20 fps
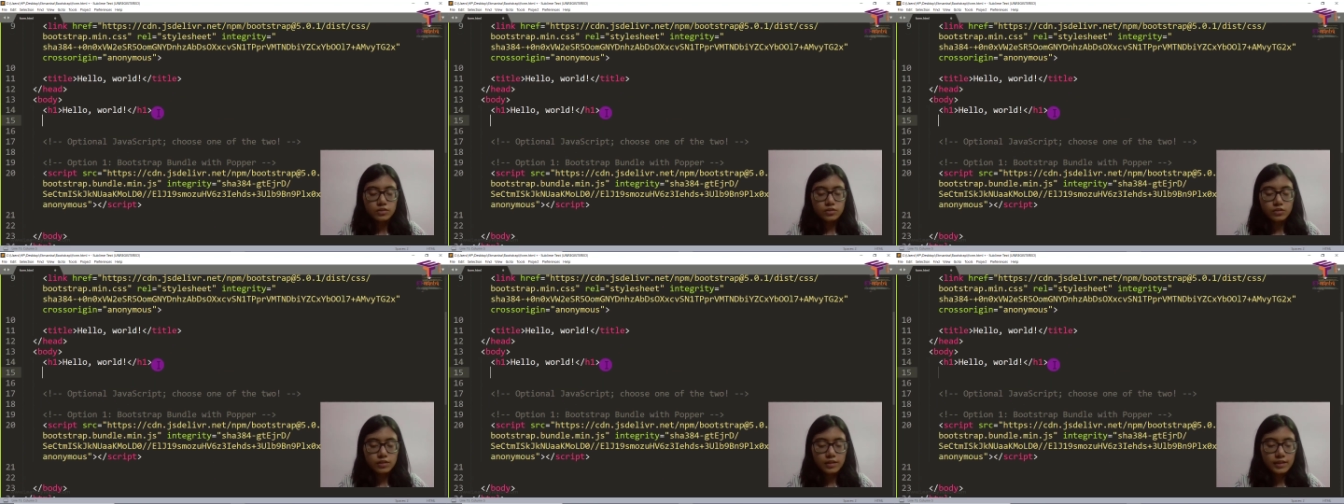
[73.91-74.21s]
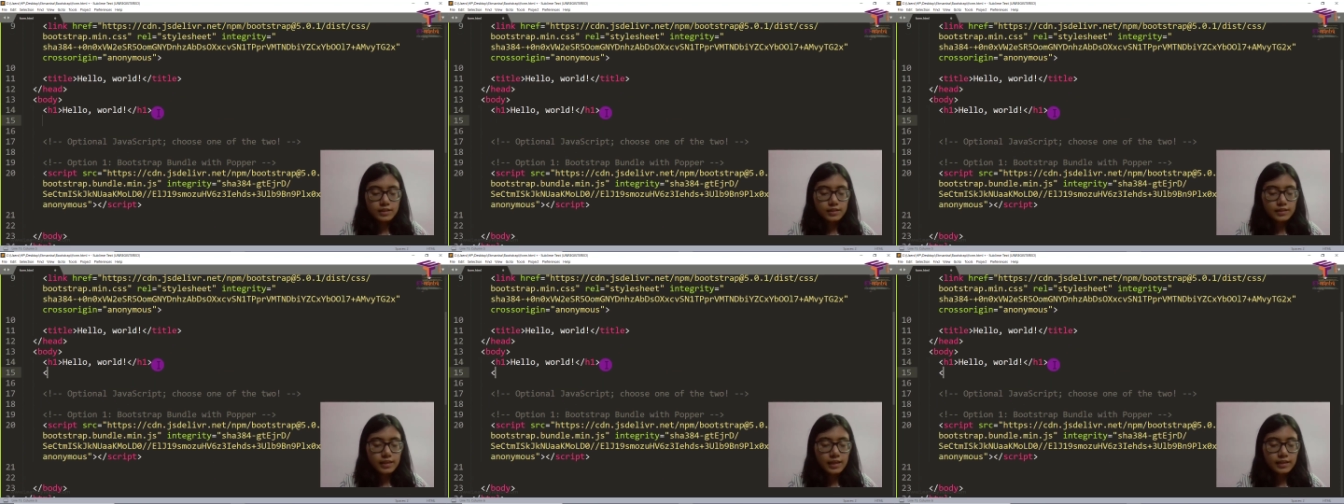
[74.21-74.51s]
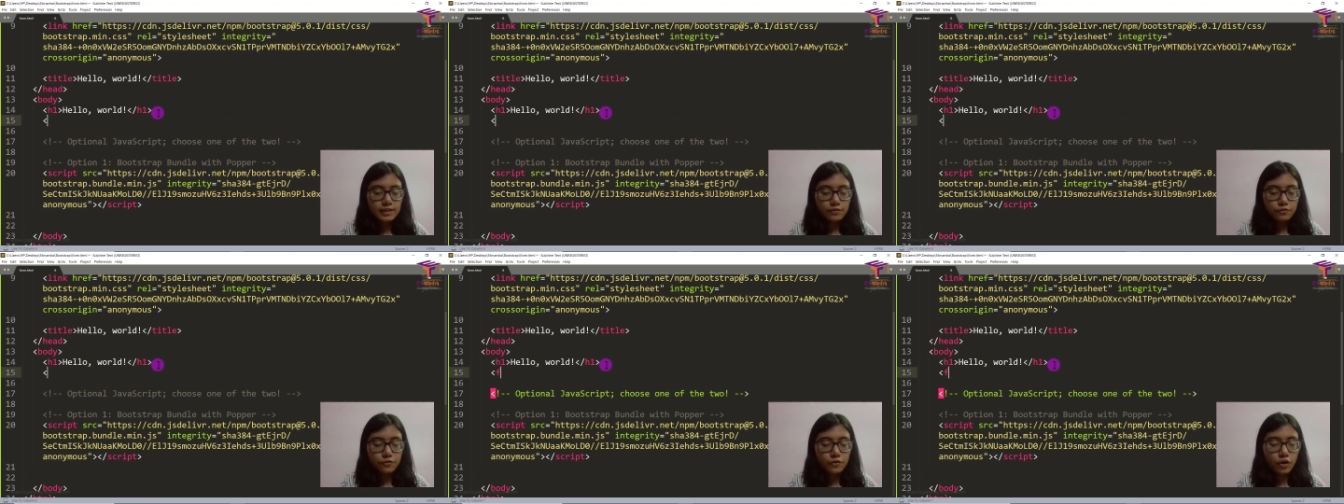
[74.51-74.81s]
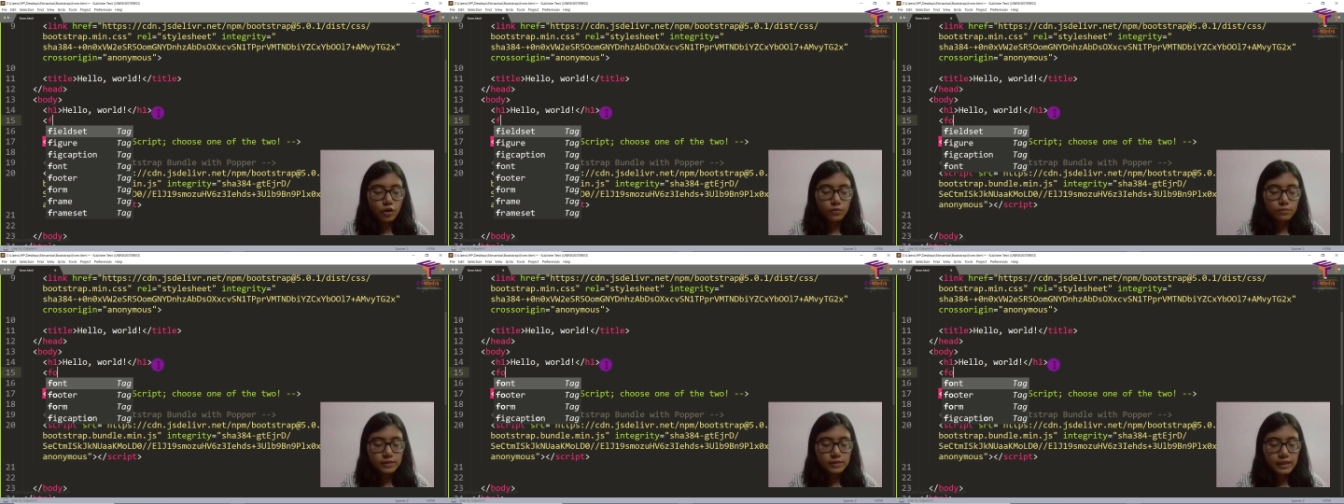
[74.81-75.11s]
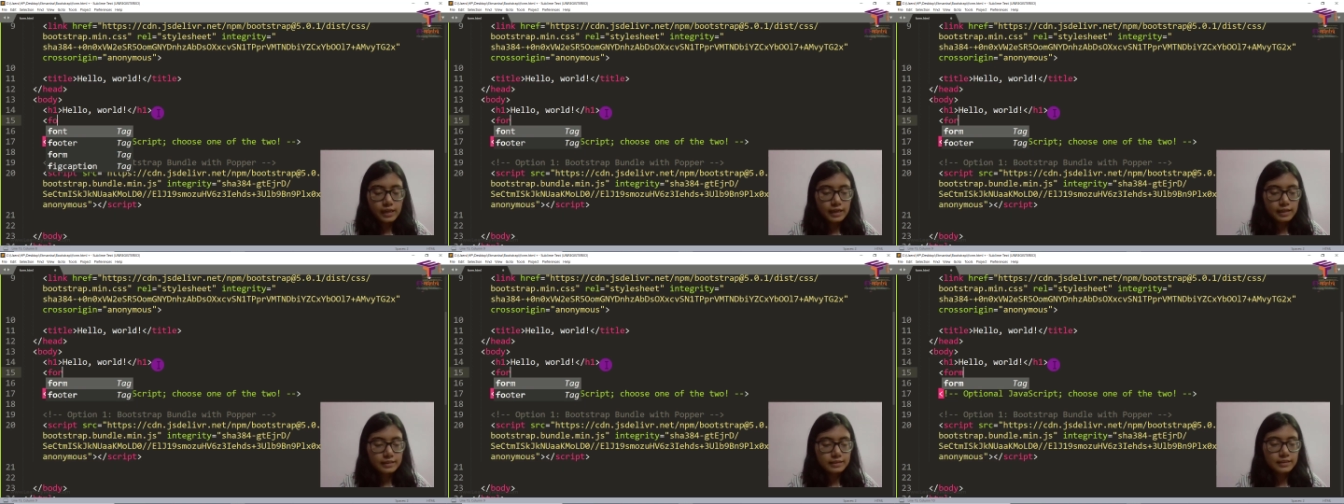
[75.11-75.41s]
So let's add a form
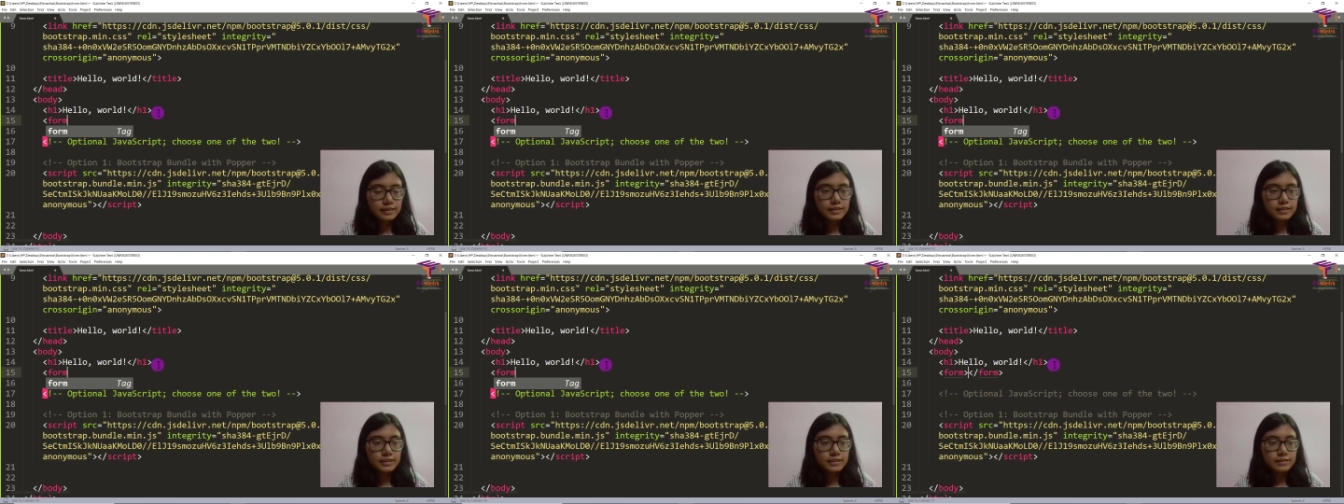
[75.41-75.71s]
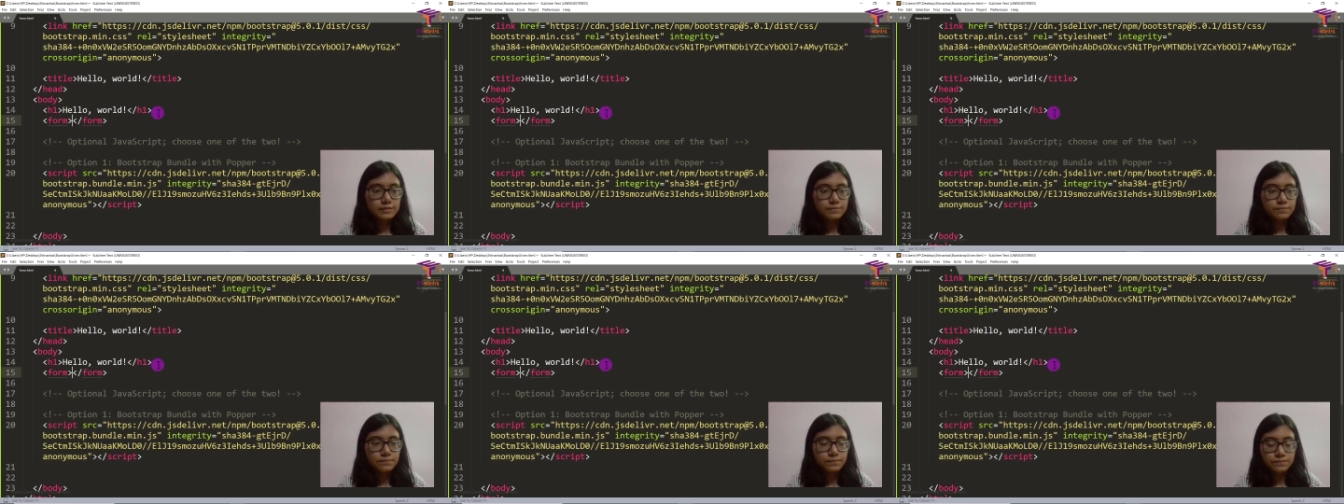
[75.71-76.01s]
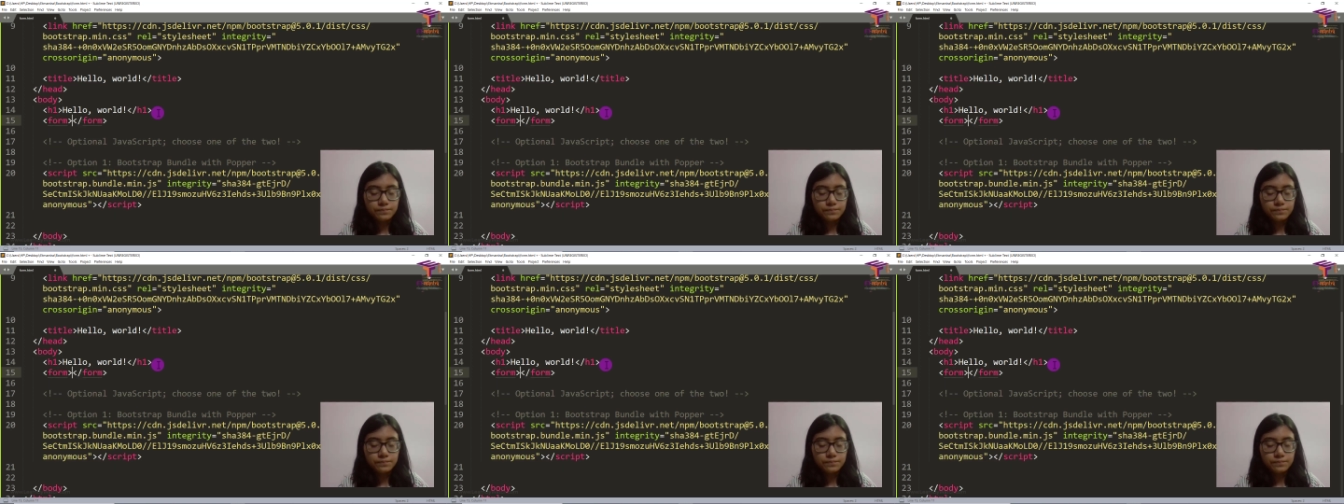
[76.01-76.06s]
tag here.